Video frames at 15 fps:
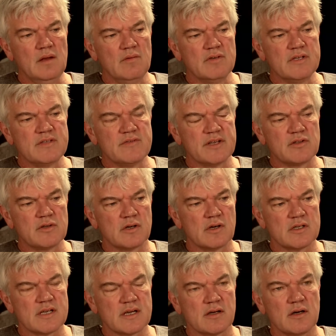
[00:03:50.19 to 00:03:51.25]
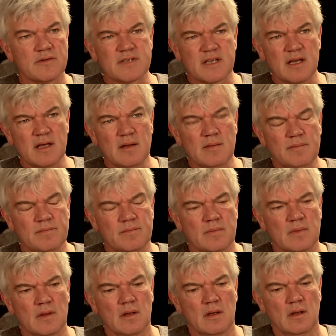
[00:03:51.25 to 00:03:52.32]
with Viktor Kossakowsky.
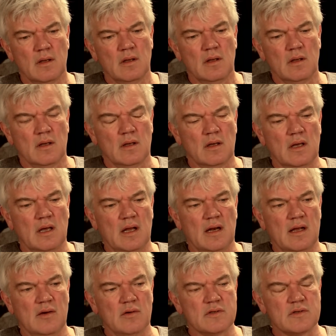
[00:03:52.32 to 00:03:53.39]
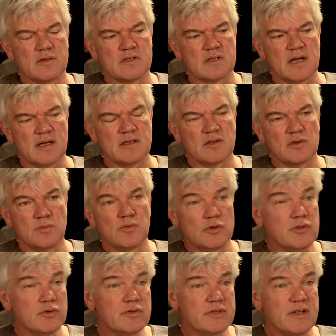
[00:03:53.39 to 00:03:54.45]
And I also started to
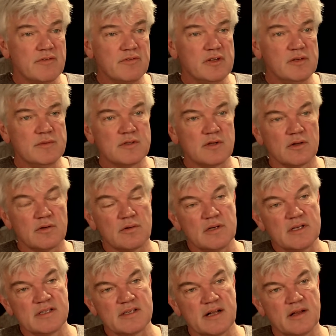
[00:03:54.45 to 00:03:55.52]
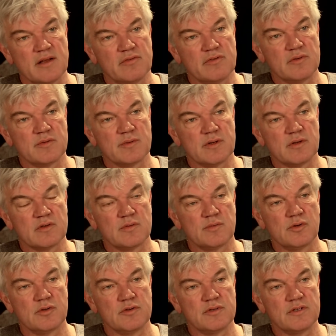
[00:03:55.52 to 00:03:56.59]
produce their films, not only sell their films, but also
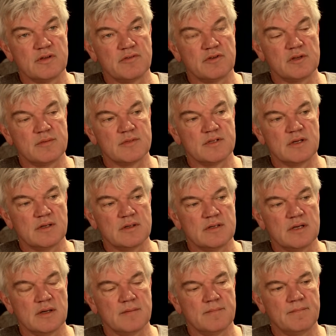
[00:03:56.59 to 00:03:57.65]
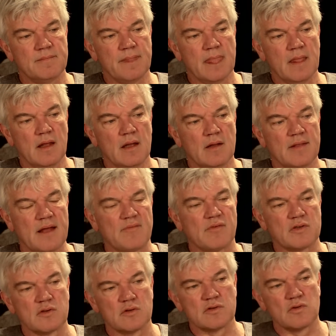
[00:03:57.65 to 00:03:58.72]
produce their films. And that
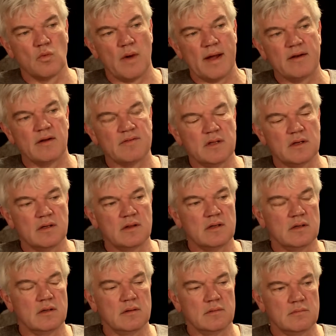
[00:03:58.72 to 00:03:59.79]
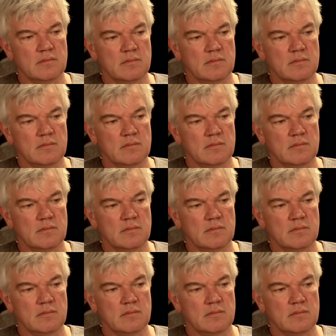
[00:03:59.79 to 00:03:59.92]
was also one of the